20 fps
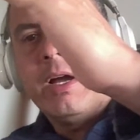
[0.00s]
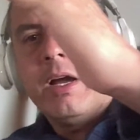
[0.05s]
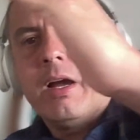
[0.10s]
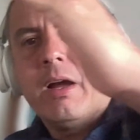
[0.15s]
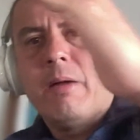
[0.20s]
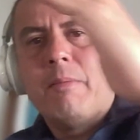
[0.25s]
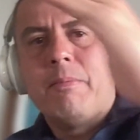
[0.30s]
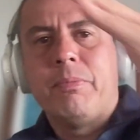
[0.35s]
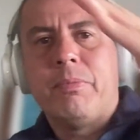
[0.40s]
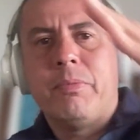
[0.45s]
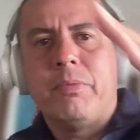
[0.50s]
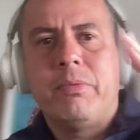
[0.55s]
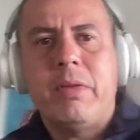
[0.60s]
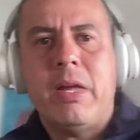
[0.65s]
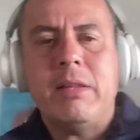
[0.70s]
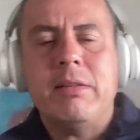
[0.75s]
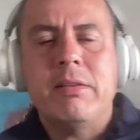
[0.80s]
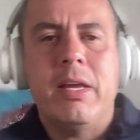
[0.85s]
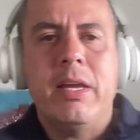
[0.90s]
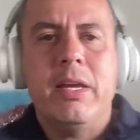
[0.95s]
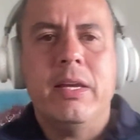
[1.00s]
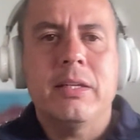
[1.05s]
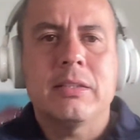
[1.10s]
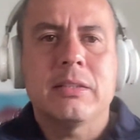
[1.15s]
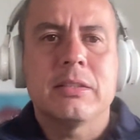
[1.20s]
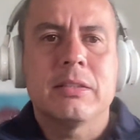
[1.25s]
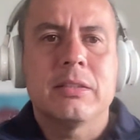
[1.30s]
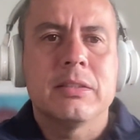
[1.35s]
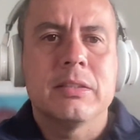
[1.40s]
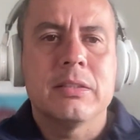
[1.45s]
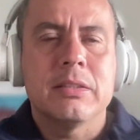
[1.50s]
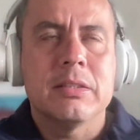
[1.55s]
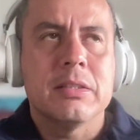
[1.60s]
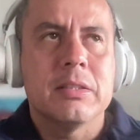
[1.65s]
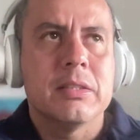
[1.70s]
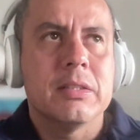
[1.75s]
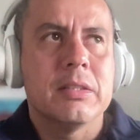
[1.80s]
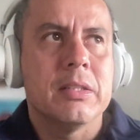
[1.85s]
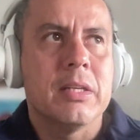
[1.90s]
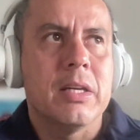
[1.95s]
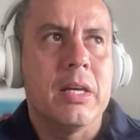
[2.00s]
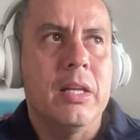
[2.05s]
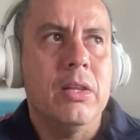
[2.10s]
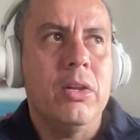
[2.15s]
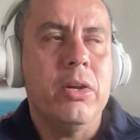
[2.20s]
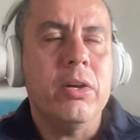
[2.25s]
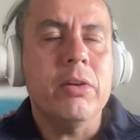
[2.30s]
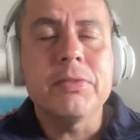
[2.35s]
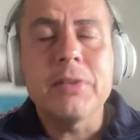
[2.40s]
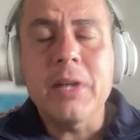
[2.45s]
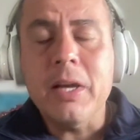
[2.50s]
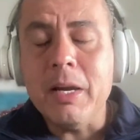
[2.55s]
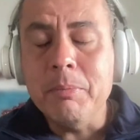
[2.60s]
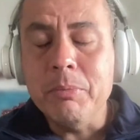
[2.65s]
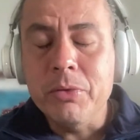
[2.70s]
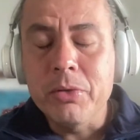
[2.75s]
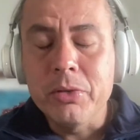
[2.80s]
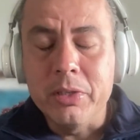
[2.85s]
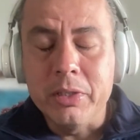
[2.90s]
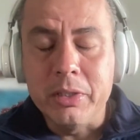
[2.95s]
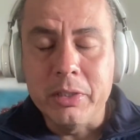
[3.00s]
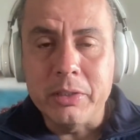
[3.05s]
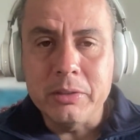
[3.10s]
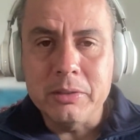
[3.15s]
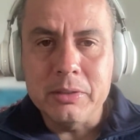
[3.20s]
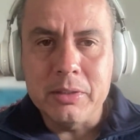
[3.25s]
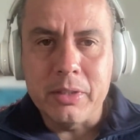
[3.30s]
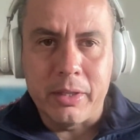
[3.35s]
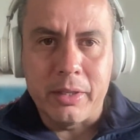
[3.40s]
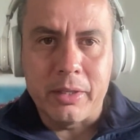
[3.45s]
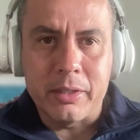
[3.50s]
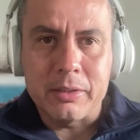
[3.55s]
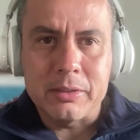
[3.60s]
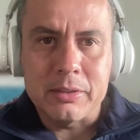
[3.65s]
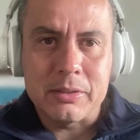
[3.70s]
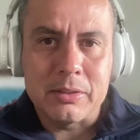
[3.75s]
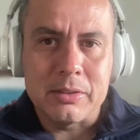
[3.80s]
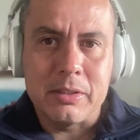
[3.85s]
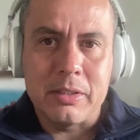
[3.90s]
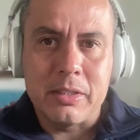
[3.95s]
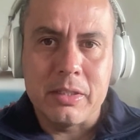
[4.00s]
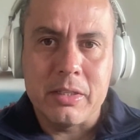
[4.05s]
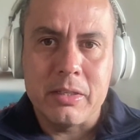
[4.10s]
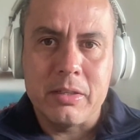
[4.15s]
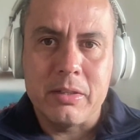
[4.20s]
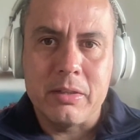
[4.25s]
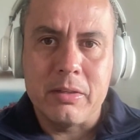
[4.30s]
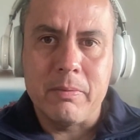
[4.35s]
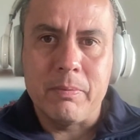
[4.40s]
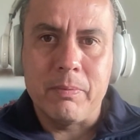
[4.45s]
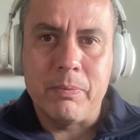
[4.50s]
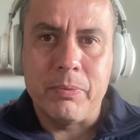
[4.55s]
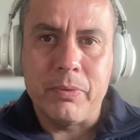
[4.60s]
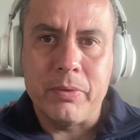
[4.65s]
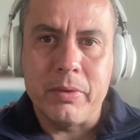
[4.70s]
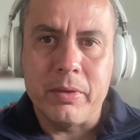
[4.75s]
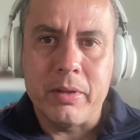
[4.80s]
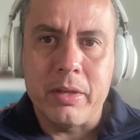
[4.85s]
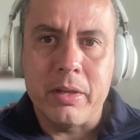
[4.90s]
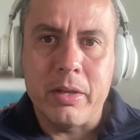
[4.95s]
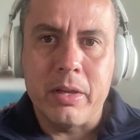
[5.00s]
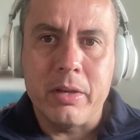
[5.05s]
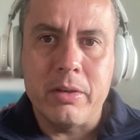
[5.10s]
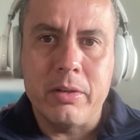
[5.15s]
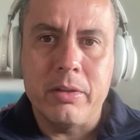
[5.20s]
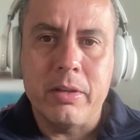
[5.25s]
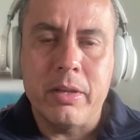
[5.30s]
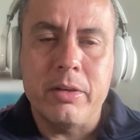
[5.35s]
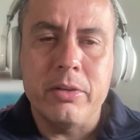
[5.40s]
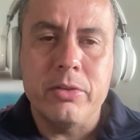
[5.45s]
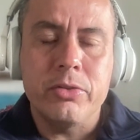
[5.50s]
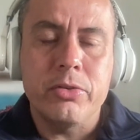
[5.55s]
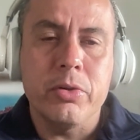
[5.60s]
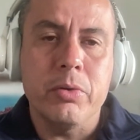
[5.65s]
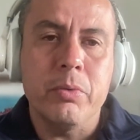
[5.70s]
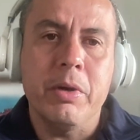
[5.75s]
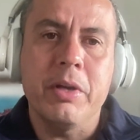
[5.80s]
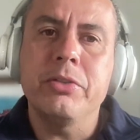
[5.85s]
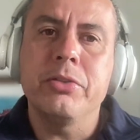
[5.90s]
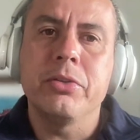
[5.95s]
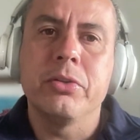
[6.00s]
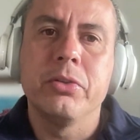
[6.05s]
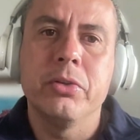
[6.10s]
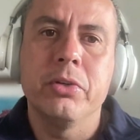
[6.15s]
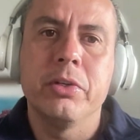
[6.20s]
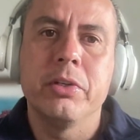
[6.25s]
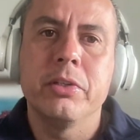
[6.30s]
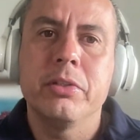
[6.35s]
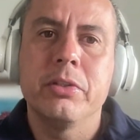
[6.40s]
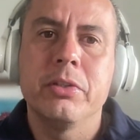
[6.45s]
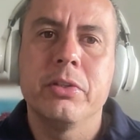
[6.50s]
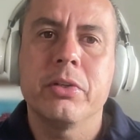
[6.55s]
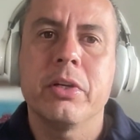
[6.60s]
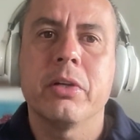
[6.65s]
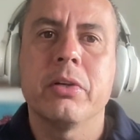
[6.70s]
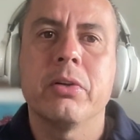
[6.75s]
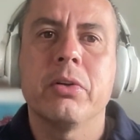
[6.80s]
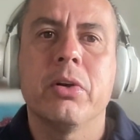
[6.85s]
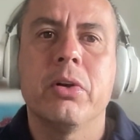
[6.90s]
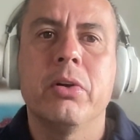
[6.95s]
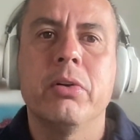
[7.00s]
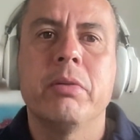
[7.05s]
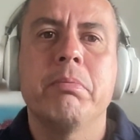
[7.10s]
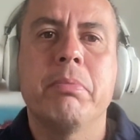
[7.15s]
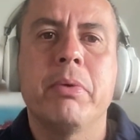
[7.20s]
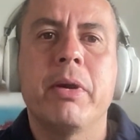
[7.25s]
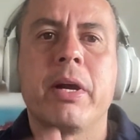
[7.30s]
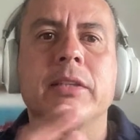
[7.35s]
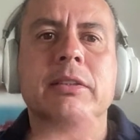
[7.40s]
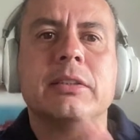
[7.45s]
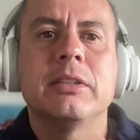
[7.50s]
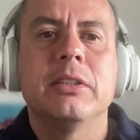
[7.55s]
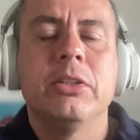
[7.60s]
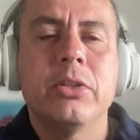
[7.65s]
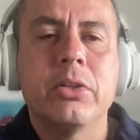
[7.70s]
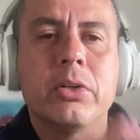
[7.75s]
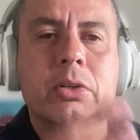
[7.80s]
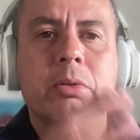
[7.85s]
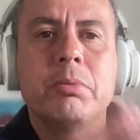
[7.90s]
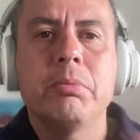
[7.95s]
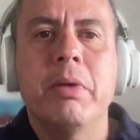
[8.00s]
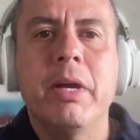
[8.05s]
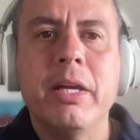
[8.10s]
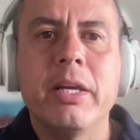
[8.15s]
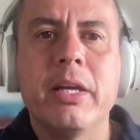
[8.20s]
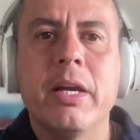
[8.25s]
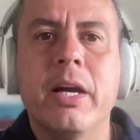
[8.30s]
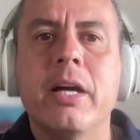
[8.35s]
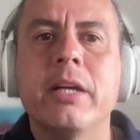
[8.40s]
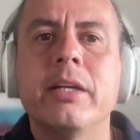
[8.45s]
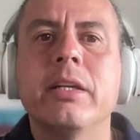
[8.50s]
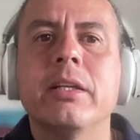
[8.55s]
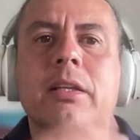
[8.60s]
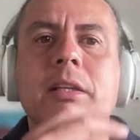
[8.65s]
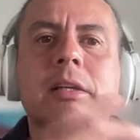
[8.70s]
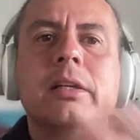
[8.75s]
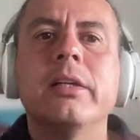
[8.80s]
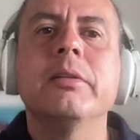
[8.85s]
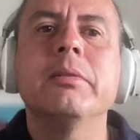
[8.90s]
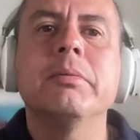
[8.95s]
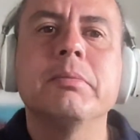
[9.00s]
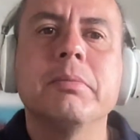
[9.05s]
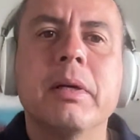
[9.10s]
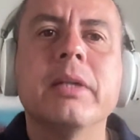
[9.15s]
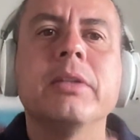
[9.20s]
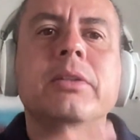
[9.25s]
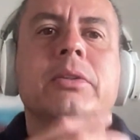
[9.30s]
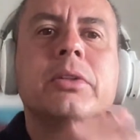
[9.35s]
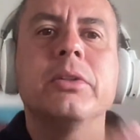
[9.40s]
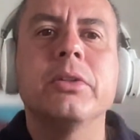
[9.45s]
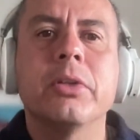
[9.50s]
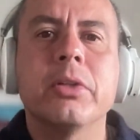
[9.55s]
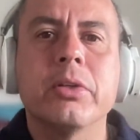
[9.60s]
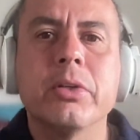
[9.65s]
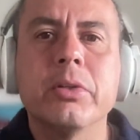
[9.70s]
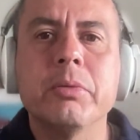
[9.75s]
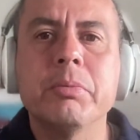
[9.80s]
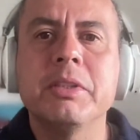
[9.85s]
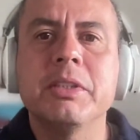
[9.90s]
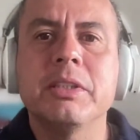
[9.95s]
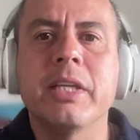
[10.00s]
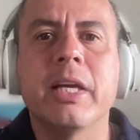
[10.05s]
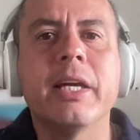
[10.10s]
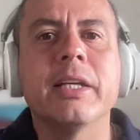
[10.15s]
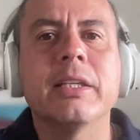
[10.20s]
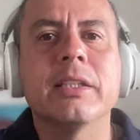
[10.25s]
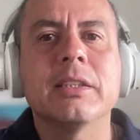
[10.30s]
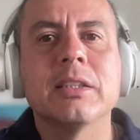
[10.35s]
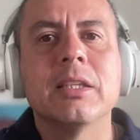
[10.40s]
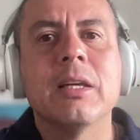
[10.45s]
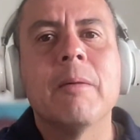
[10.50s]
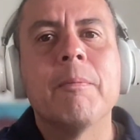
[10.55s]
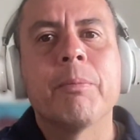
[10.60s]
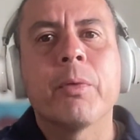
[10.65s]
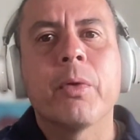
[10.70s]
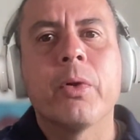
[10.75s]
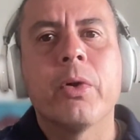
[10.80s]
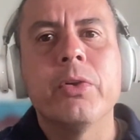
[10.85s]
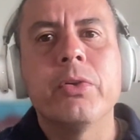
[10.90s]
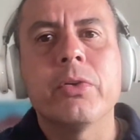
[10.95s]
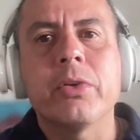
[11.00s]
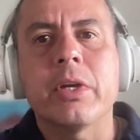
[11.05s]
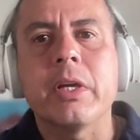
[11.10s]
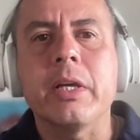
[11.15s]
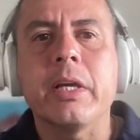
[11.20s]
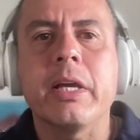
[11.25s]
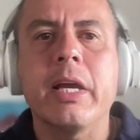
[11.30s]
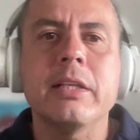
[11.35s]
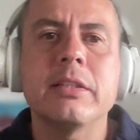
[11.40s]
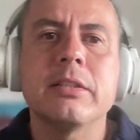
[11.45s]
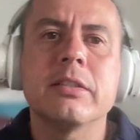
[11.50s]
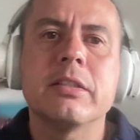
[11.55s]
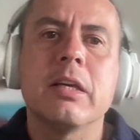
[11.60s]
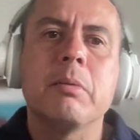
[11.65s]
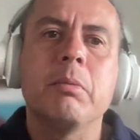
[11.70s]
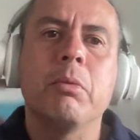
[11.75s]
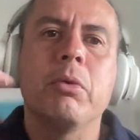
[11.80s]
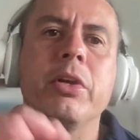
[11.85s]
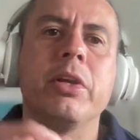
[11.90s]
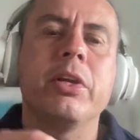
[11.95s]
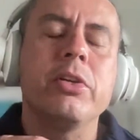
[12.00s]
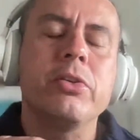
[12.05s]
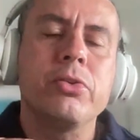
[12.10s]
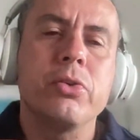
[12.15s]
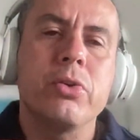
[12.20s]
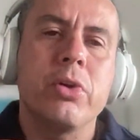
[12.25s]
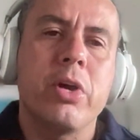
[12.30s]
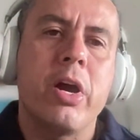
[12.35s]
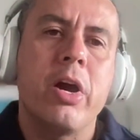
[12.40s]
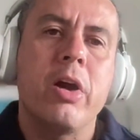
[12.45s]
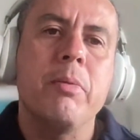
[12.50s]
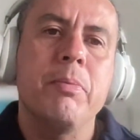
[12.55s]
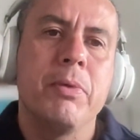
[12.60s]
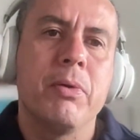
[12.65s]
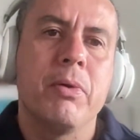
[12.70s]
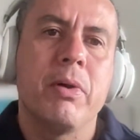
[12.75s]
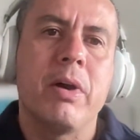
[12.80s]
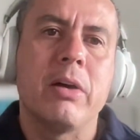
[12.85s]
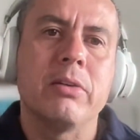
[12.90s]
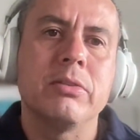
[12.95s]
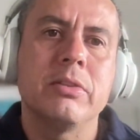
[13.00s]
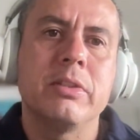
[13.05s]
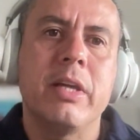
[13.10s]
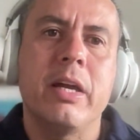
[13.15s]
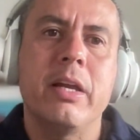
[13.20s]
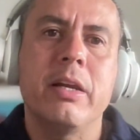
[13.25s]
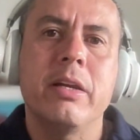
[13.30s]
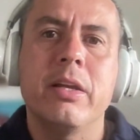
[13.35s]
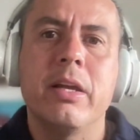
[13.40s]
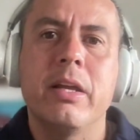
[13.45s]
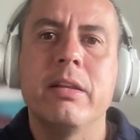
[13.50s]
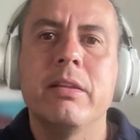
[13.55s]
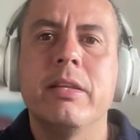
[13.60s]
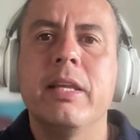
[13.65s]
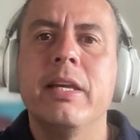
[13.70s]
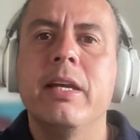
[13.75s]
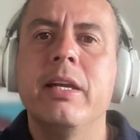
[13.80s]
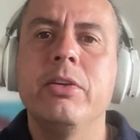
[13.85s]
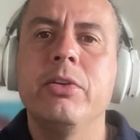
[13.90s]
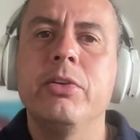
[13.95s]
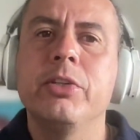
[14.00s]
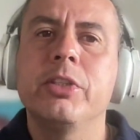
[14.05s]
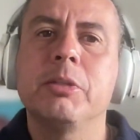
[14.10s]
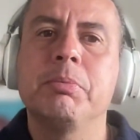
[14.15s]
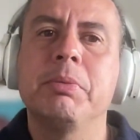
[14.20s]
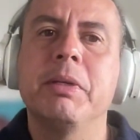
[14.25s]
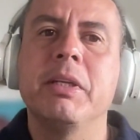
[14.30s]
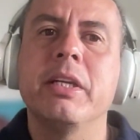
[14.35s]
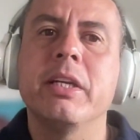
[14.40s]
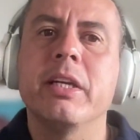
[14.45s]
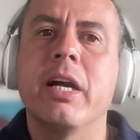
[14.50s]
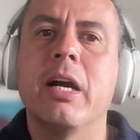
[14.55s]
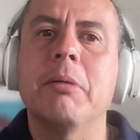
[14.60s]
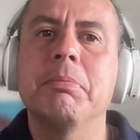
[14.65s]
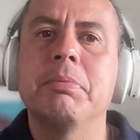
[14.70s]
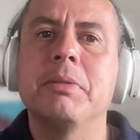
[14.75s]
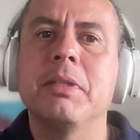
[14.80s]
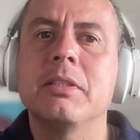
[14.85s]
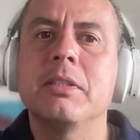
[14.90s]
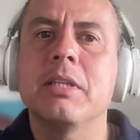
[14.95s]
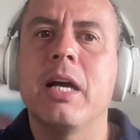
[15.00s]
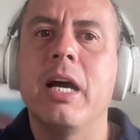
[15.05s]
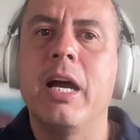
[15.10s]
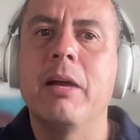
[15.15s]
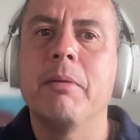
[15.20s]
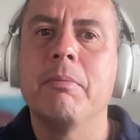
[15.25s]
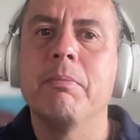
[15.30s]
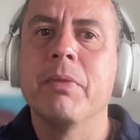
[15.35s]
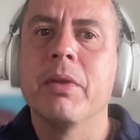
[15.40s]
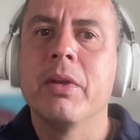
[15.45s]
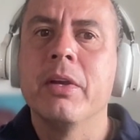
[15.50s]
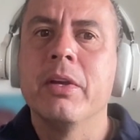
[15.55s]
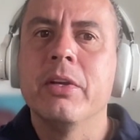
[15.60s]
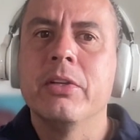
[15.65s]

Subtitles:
That takes a lot of time to learn things, and there is two ways to do it. You can go and practice in your own backyard and learn by doing your own mistakes, or you can get someone in to help you out that, and then you're speeding up the time.